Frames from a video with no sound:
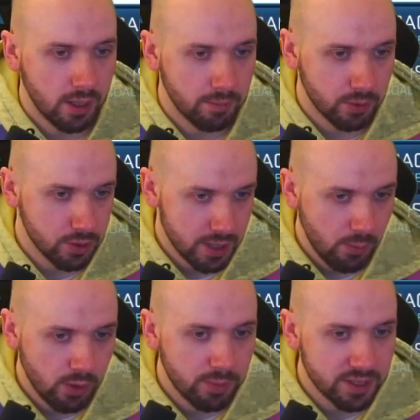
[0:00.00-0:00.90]
because there
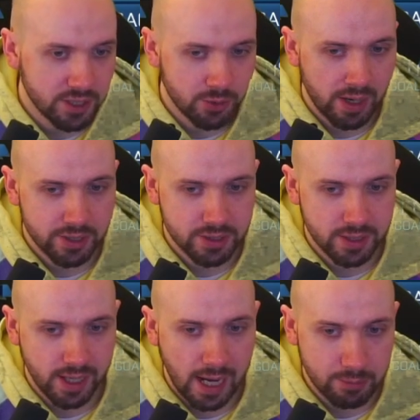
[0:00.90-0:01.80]
will be situations
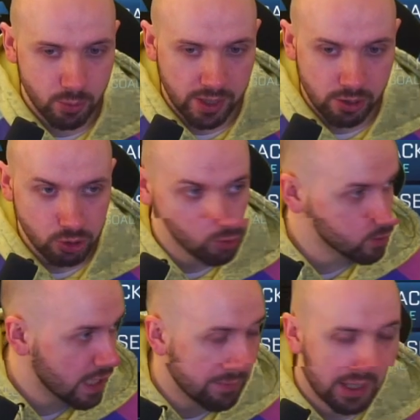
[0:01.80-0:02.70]
in games where you double
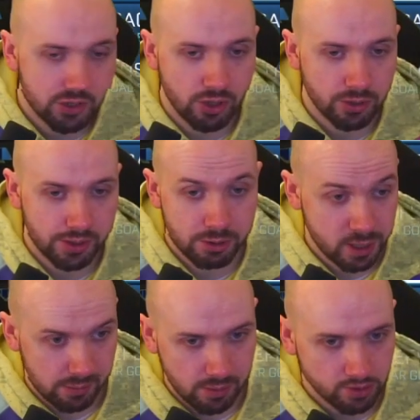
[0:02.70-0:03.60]
tap that triangle and you
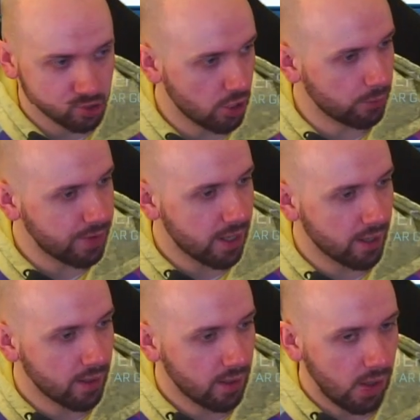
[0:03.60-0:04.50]
see there's no one there.
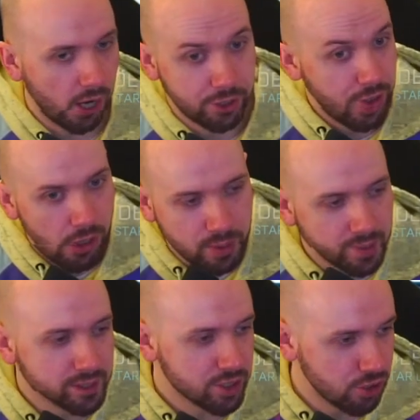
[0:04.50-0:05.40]
I don't
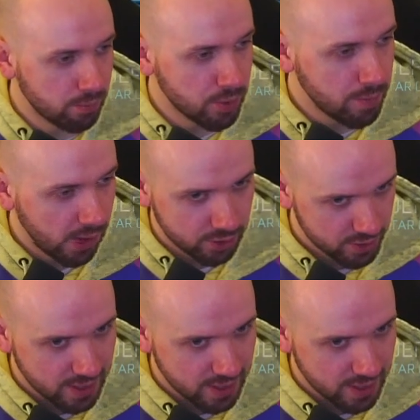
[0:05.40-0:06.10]
need to jump up. I can just